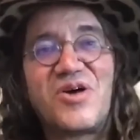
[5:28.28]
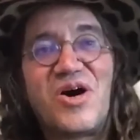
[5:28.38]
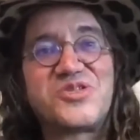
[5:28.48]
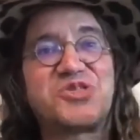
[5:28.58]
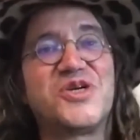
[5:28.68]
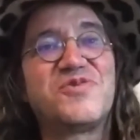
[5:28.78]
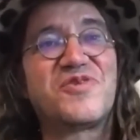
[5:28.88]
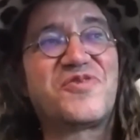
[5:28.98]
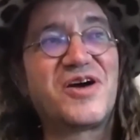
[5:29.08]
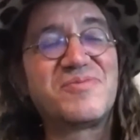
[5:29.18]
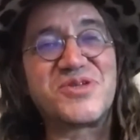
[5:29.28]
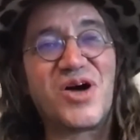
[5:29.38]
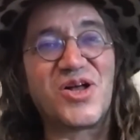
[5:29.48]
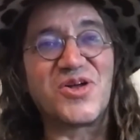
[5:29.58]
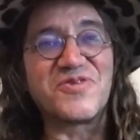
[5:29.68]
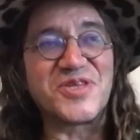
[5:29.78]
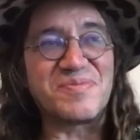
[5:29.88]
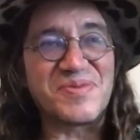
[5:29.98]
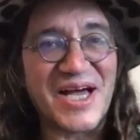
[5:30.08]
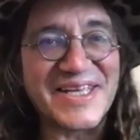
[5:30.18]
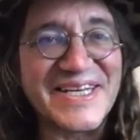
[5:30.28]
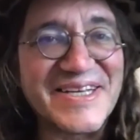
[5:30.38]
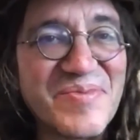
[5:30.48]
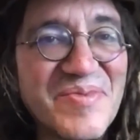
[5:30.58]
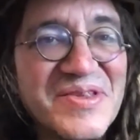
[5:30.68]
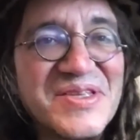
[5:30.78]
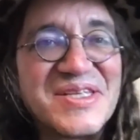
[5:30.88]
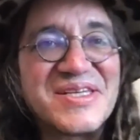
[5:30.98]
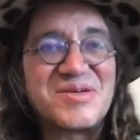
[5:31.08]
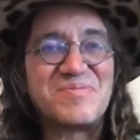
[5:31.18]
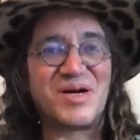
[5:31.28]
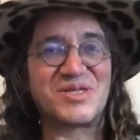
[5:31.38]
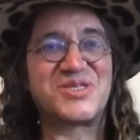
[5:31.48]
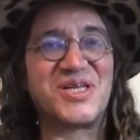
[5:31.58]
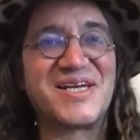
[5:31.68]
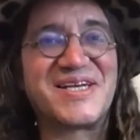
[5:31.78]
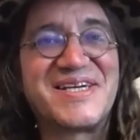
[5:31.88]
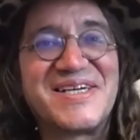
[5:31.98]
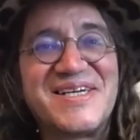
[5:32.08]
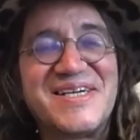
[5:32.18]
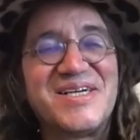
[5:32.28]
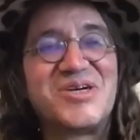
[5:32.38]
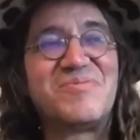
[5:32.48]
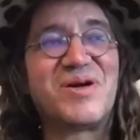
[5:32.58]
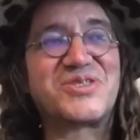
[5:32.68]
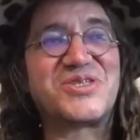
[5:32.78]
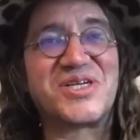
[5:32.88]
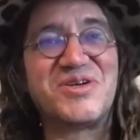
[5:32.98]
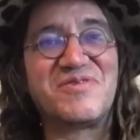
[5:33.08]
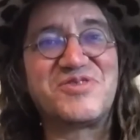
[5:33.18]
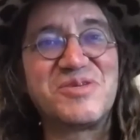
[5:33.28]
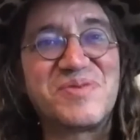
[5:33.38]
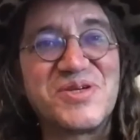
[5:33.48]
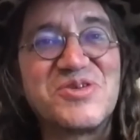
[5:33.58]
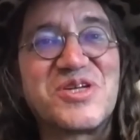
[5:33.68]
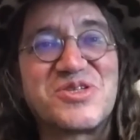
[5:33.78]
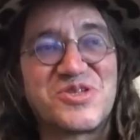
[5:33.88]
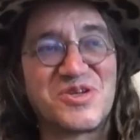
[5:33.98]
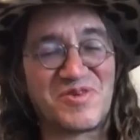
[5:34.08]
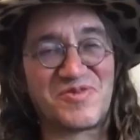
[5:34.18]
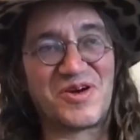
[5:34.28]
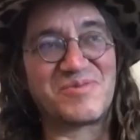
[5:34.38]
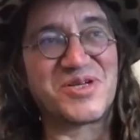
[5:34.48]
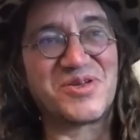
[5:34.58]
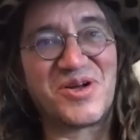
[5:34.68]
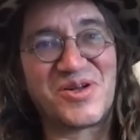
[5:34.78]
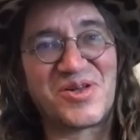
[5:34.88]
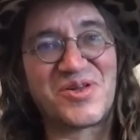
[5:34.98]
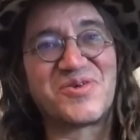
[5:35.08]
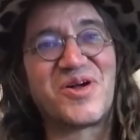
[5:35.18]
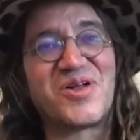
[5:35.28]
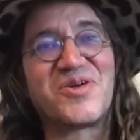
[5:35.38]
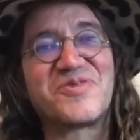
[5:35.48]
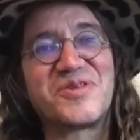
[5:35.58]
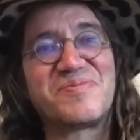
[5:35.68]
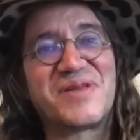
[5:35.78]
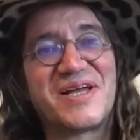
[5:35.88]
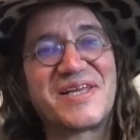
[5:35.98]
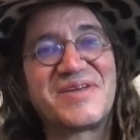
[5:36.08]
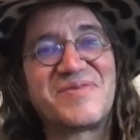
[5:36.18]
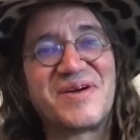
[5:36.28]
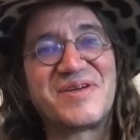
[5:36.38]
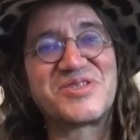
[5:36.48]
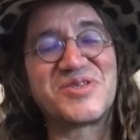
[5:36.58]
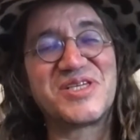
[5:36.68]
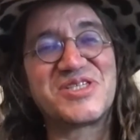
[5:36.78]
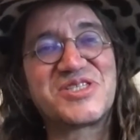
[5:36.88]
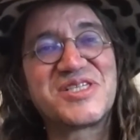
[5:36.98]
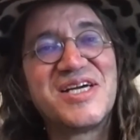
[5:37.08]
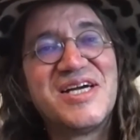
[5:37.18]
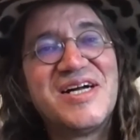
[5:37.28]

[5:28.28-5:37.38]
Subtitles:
on server farms all over the planet, much like you have GPUs on server farms all over the planet, right? So this